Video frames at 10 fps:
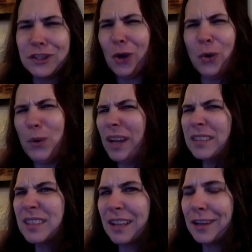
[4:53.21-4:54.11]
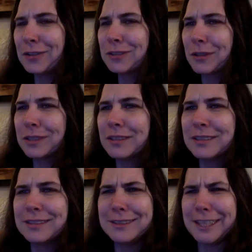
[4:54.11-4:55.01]
Joe, not sending your
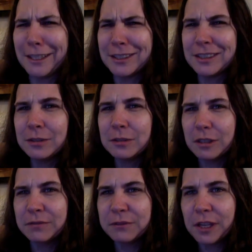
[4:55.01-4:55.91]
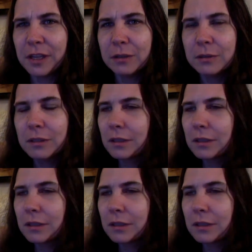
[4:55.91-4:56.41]
sources. Jail's too good for you!